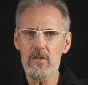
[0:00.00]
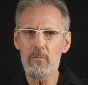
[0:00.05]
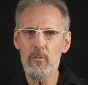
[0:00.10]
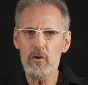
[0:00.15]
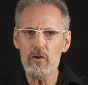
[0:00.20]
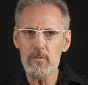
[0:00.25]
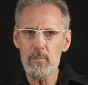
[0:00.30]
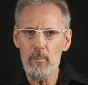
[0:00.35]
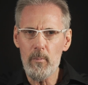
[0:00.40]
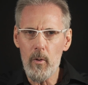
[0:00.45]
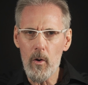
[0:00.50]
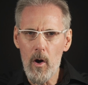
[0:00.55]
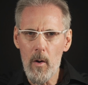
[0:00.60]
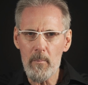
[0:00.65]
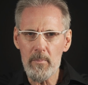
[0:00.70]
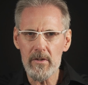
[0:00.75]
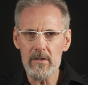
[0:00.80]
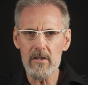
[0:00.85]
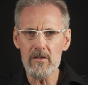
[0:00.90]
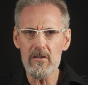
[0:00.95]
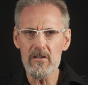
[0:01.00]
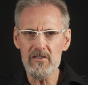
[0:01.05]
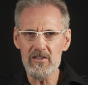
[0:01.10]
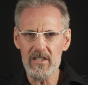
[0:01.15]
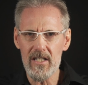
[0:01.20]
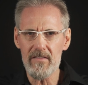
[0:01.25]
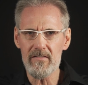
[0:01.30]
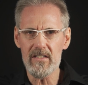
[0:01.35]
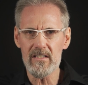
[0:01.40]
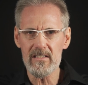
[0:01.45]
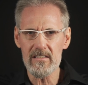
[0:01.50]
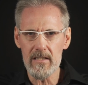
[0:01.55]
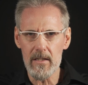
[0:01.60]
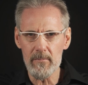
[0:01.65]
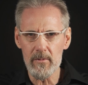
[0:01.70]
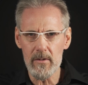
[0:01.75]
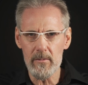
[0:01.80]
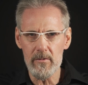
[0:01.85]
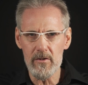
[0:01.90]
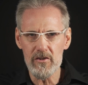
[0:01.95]
most popular longevity
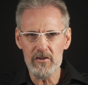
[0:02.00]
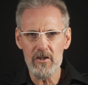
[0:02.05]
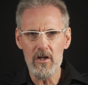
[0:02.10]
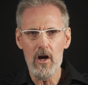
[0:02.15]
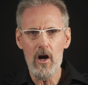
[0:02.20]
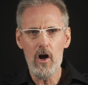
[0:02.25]
supplements